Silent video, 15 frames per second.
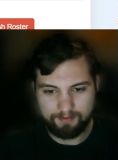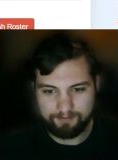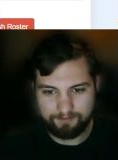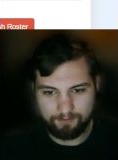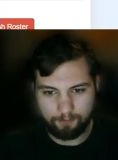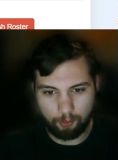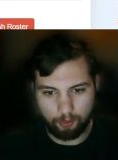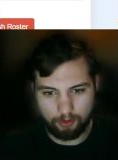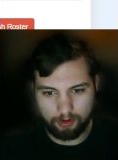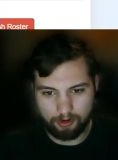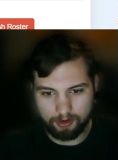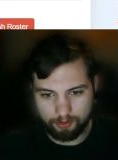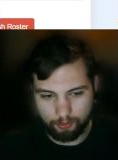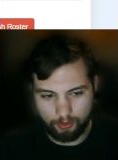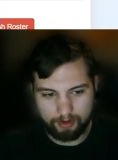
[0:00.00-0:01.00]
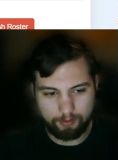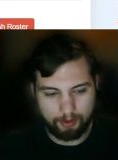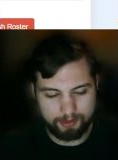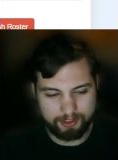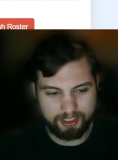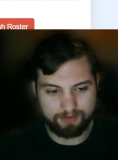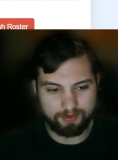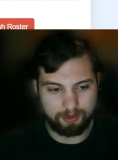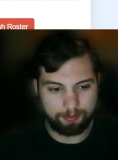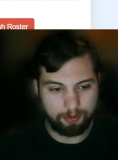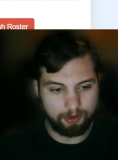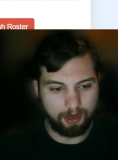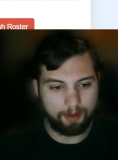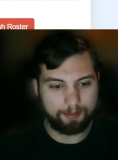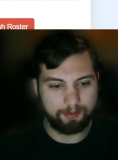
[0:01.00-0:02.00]
for a great wide receiver to
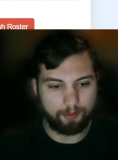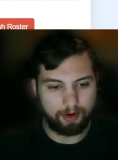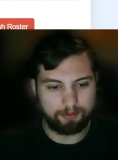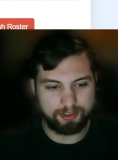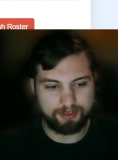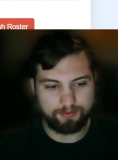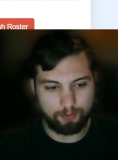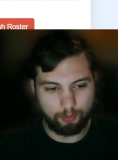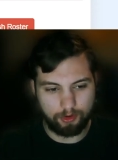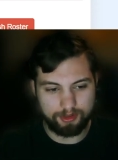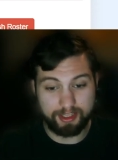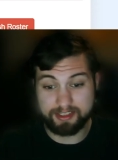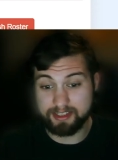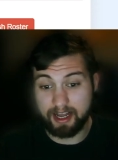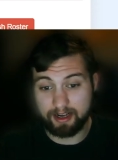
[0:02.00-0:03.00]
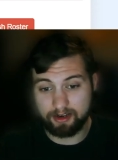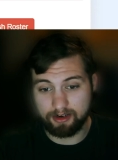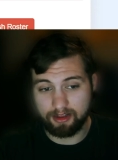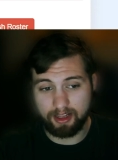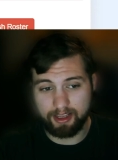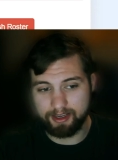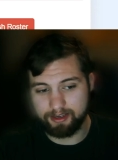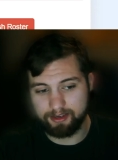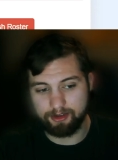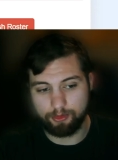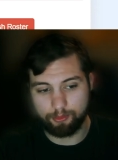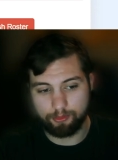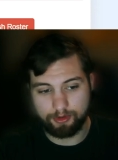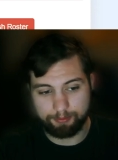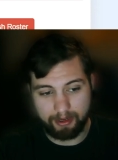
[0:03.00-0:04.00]
put up at wide receiver 1. That's not gonna, like,
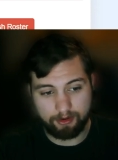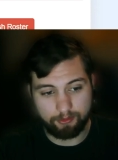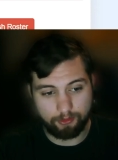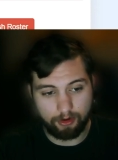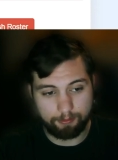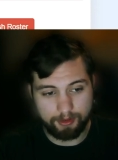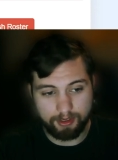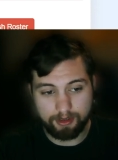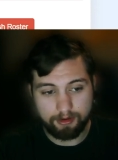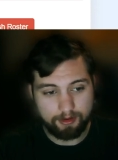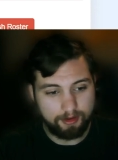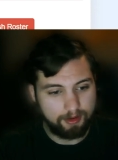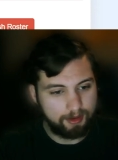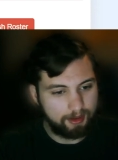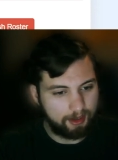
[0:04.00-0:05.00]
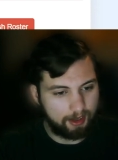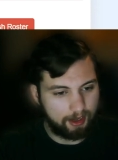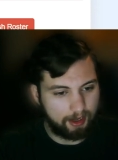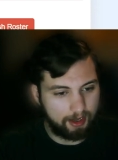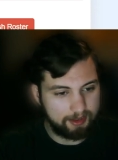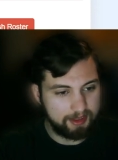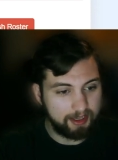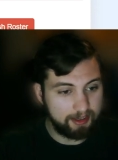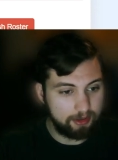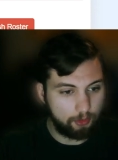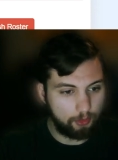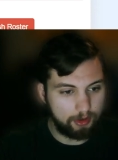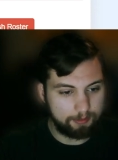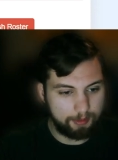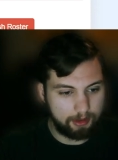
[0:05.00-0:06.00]
bankrupt me. I think, you know
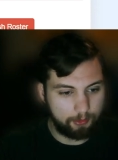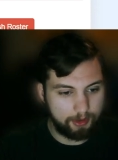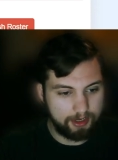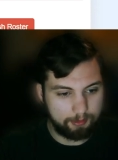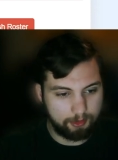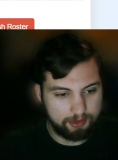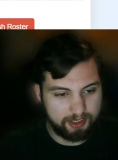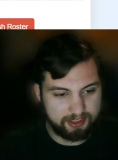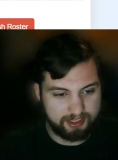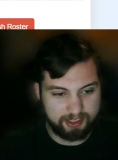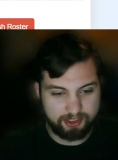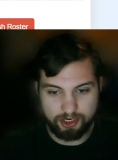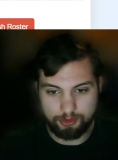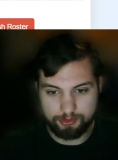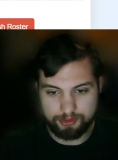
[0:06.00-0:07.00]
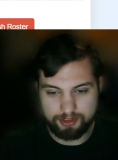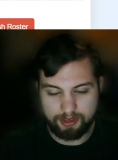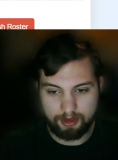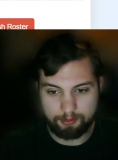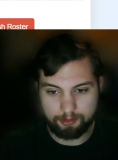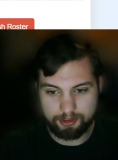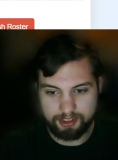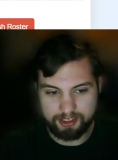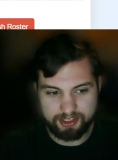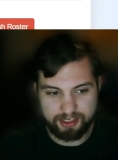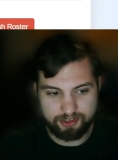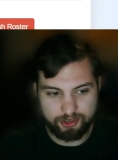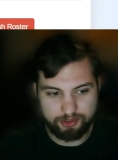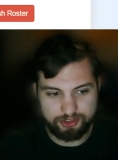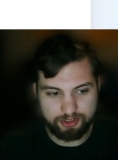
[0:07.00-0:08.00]
what? By the way, I'm gonna take Zay Jones. I'm gonna take Zay
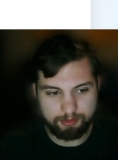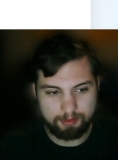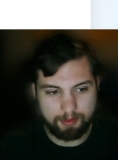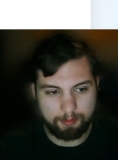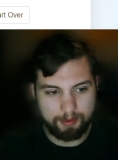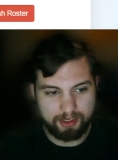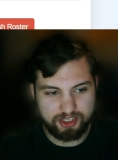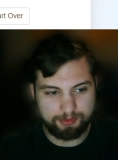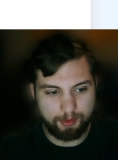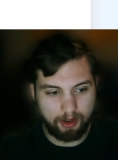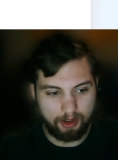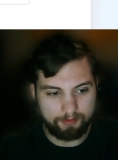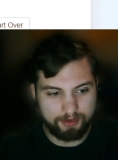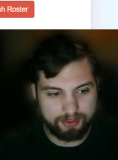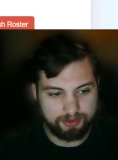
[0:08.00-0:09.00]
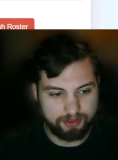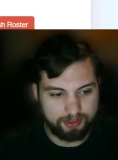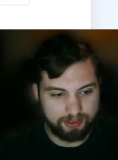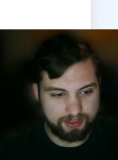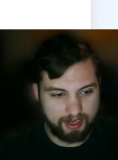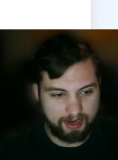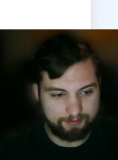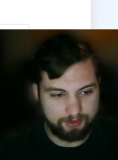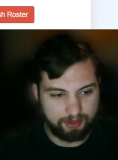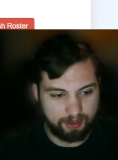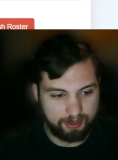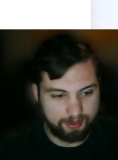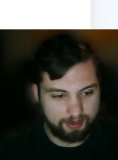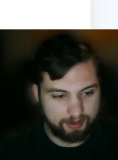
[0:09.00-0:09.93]
Jones. He's gonna be my bench spot, obviously, because I have to like